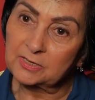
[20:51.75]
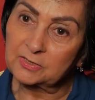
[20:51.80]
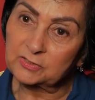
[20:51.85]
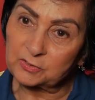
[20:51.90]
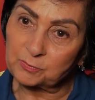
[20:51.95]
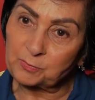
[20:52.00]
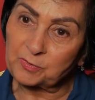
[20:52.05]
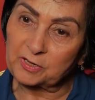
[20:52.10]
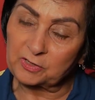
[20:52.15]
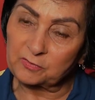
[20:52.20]

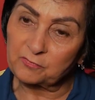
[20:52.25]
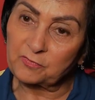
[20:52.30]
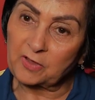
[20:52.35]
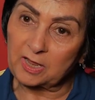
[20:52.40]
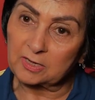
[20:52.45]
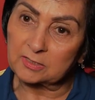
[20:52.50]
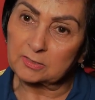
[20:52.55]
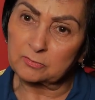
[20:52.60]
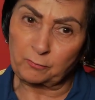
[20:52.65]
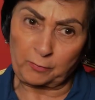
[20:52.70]
to me, it
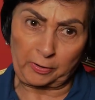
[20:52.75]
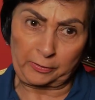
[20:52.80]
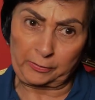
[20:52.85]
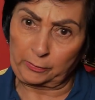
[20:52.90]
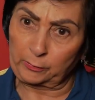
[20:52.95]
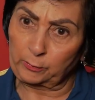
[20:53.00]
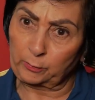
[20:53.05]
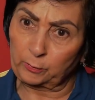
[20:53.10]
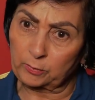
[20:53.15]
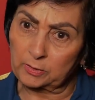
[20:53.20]
felt very
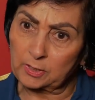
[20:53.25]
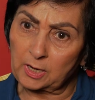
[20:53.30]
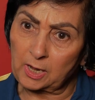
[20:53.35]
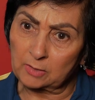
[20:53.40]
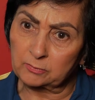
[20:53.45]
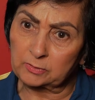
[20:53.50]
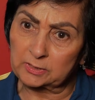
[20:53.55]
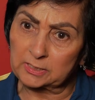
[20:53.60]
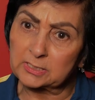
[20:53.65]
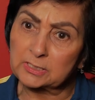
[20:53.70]
rude.
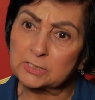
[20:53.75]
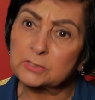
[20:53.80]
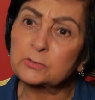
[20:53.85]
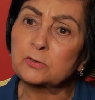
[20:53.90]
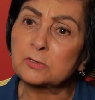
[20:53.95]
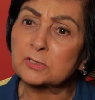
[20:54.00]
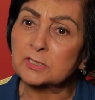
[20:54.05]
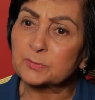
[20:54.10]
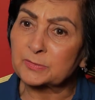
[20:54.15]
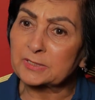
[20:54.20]
How dare she
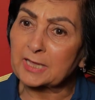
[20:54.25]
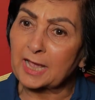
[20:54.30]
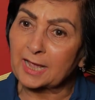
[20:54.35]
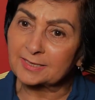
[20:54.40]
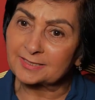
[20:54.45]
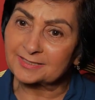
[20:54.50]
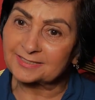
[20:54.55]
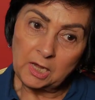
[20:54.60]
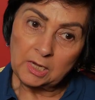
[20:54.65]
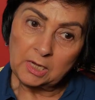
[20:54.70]
calls me
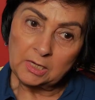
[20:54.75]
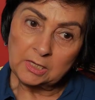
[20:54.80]
that?